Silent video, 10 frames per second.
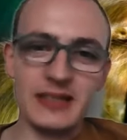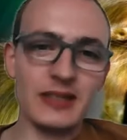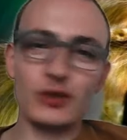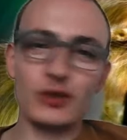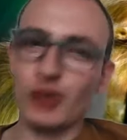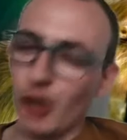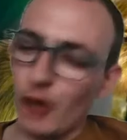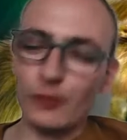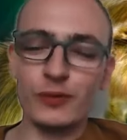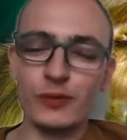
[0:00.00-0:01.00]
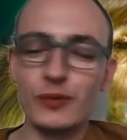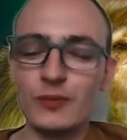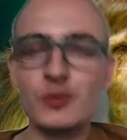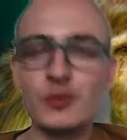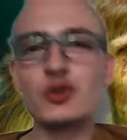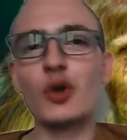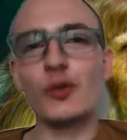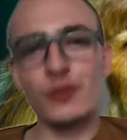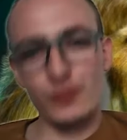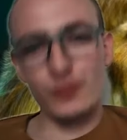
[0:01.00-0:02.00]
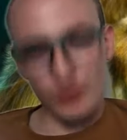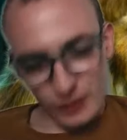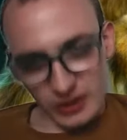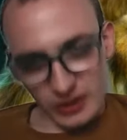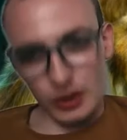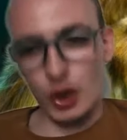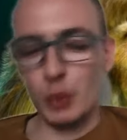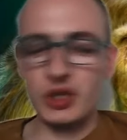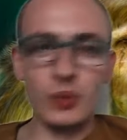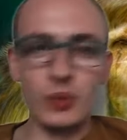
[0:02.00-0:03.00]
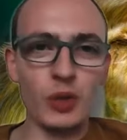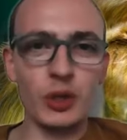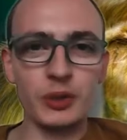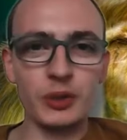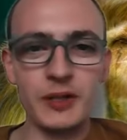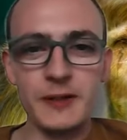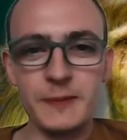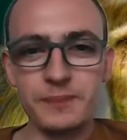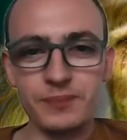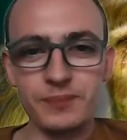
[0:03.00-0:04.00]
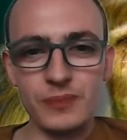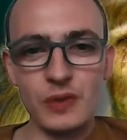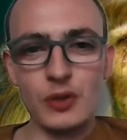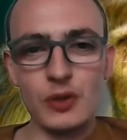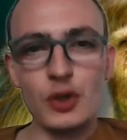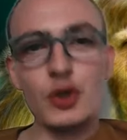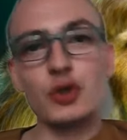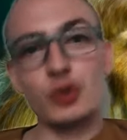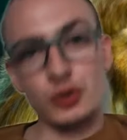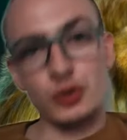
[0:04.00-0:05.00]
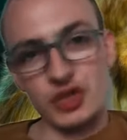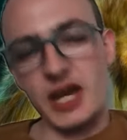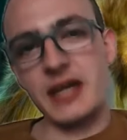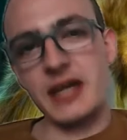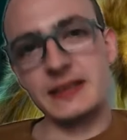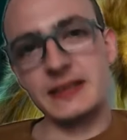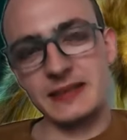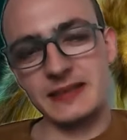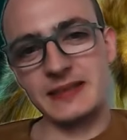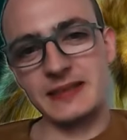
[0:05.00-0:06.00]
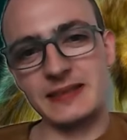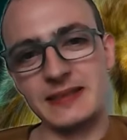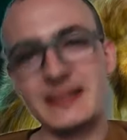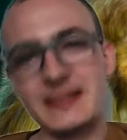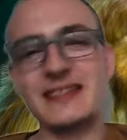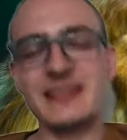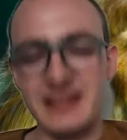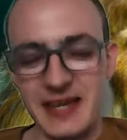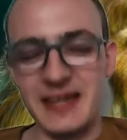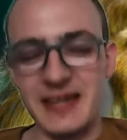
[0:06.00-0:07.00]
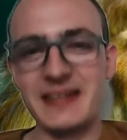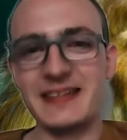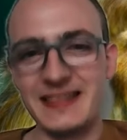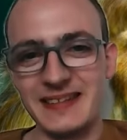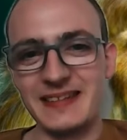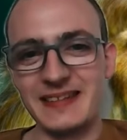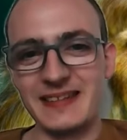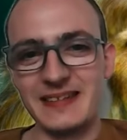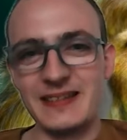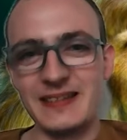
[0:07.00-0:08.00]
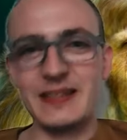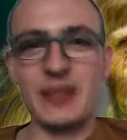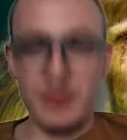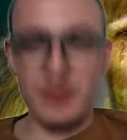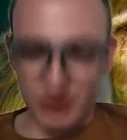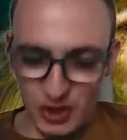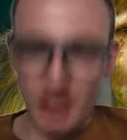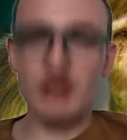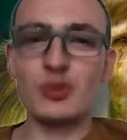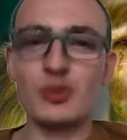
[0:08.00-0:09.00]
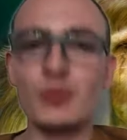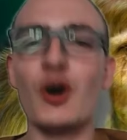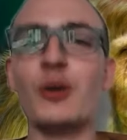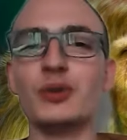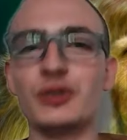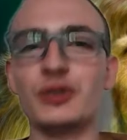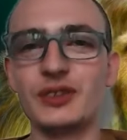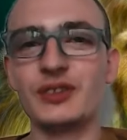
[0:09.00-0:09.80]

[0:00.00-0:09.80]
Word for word: he does a lot of stuff in the coaching world. So today is the day that Mr. Jason Boorman